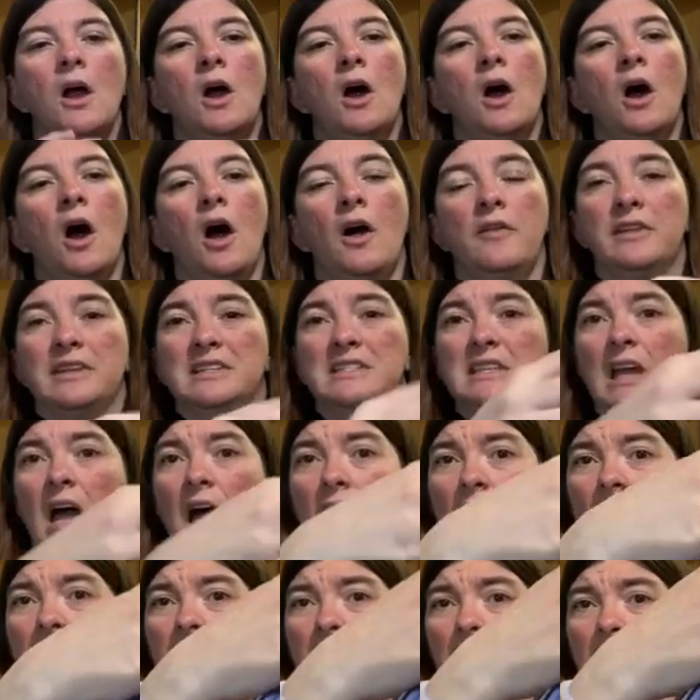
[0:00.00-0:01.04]
On the
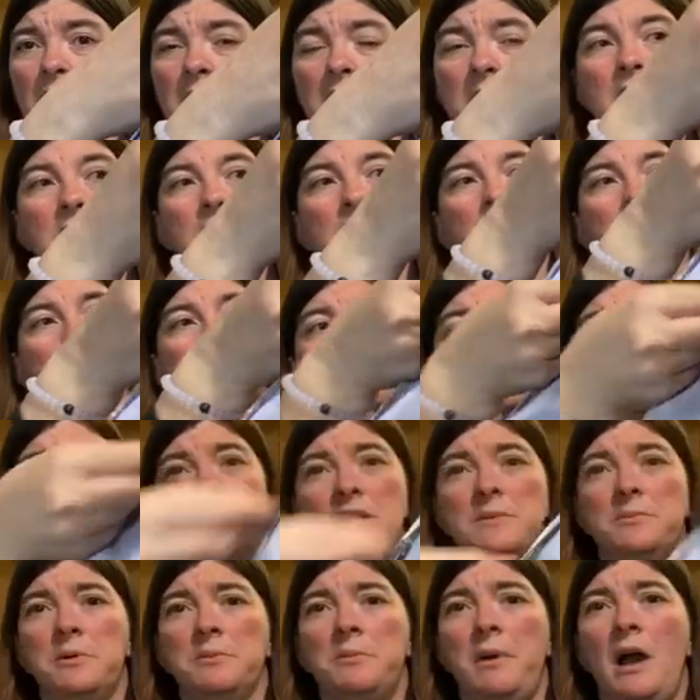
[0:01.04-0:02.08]
side, you have a
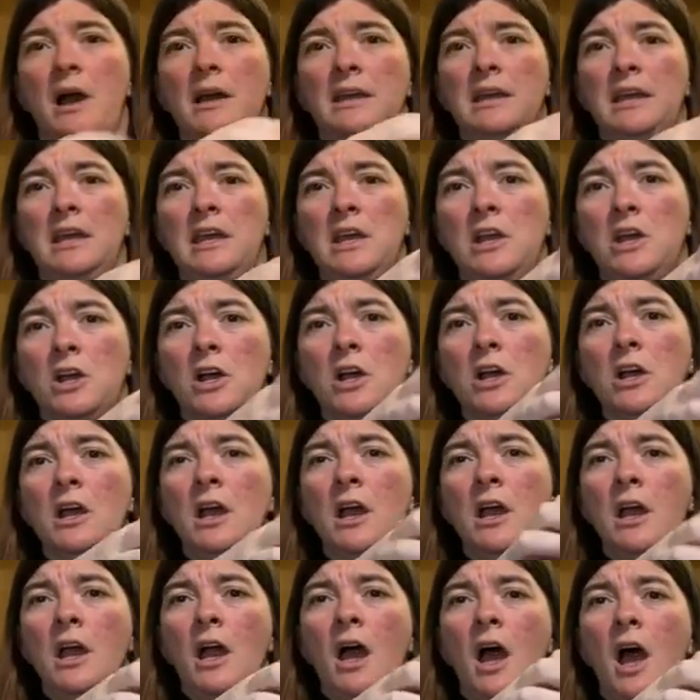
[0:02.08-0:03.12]
zipper pocket here.
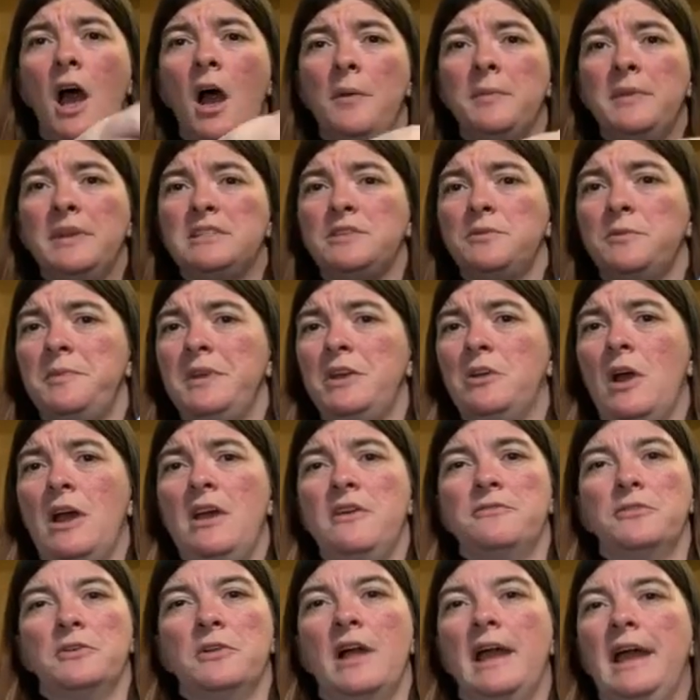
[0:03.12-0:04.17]
Um, this would be great
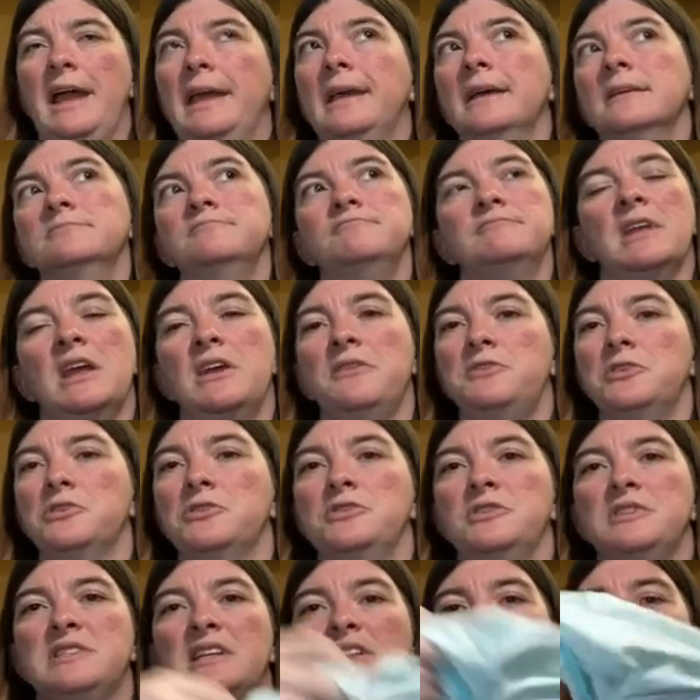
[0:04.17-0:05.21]
for like, if you're
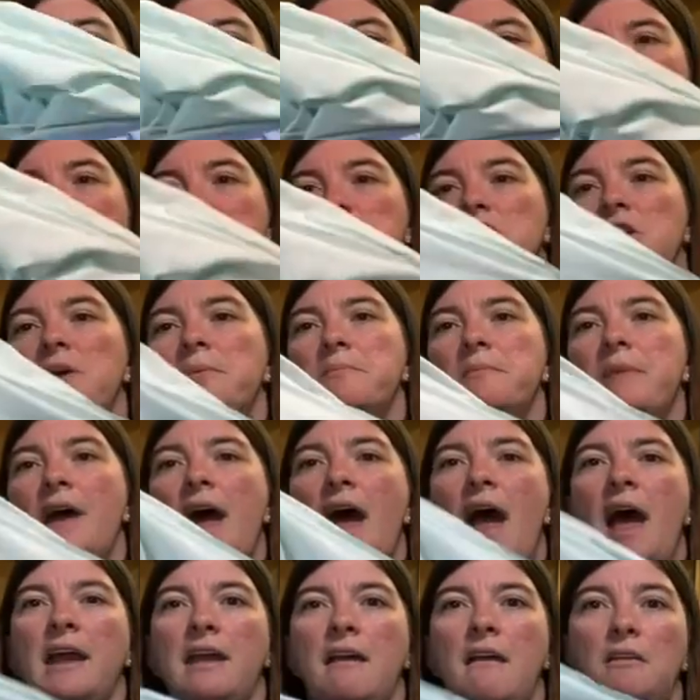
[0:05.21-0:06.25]
using this as a gym
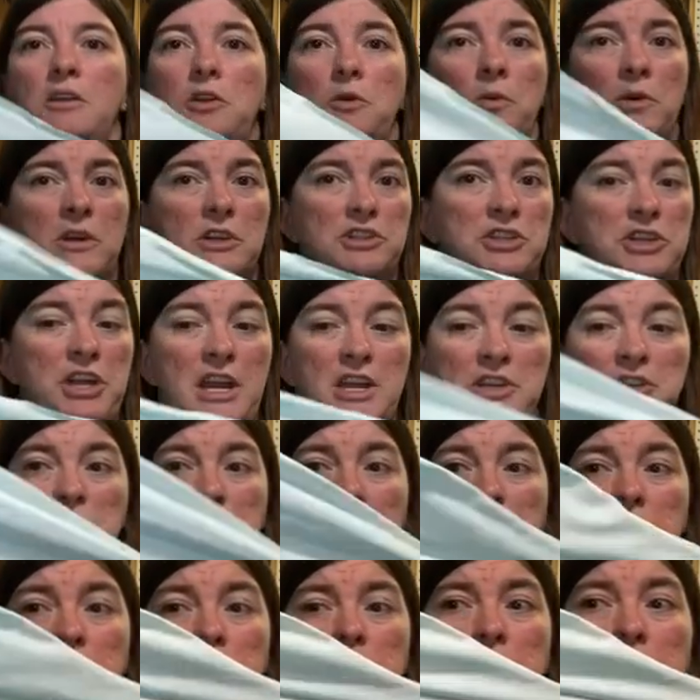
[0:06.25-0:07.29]
bag and you wanna change
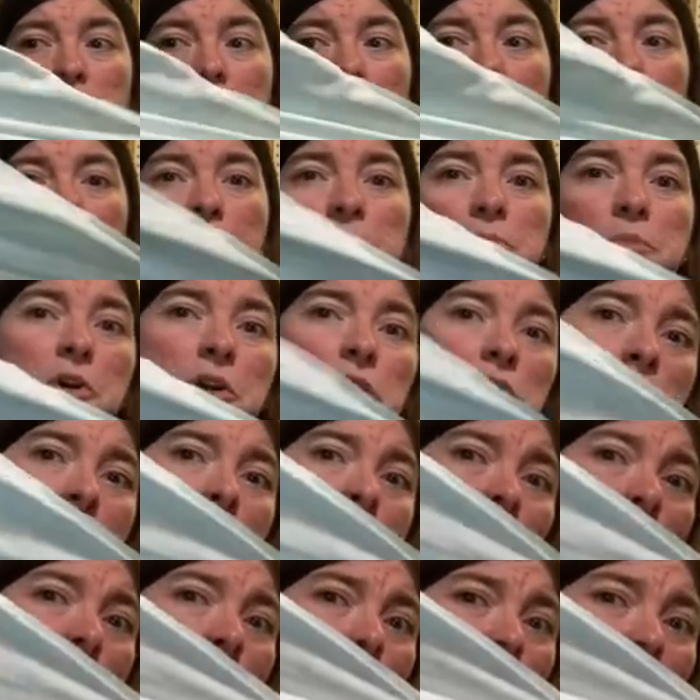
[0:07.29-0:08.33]
your shoes and put your
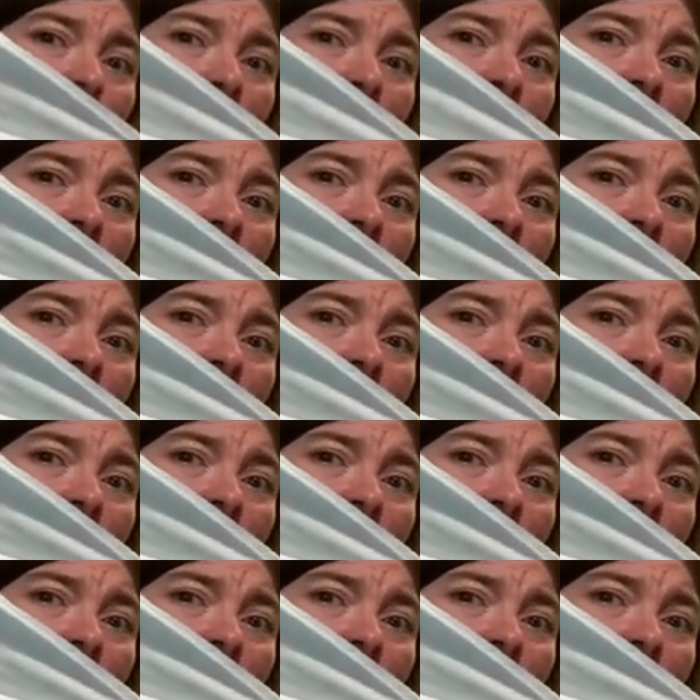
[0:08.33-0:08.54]
shoes in